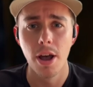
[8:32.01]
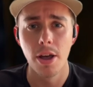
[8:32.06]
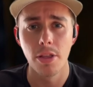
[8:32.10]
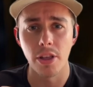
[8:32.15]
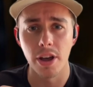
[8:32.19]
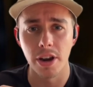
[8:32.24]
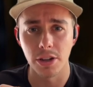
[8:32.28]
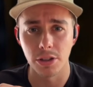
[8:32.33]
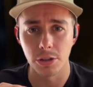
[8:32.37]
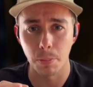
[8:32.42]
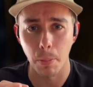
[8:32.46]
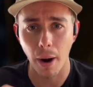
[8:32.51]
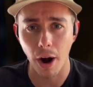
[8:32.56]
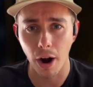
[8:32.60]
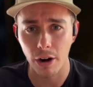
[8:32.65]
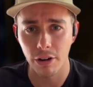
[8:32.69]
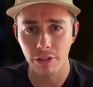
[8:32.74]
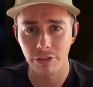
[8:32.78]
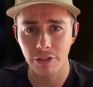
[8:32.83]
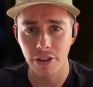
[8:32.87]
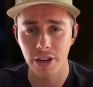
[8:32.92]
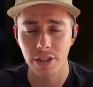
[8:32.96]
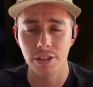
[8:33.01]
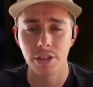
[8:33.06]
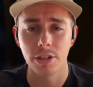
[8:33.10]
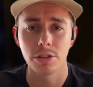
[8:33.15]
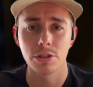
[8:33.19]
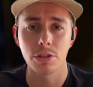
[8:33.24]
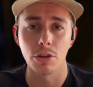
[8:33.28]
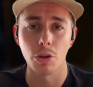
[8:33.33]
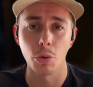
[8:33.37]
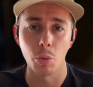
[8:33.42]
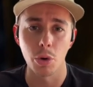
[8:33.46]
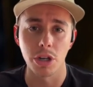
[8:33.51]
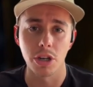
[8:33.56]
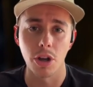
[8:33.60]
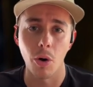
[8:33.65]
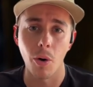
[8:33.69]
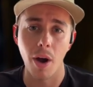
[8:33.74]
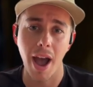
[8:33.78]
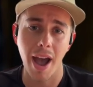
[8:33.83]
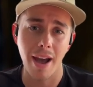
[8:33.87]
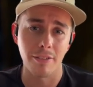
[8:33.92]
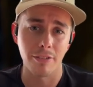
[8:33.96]
that is perfect so that we
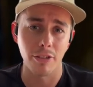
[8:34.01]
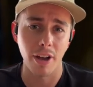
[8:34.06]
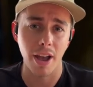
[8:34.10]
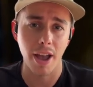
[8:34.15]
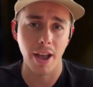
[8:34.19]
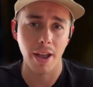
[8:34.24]
don't have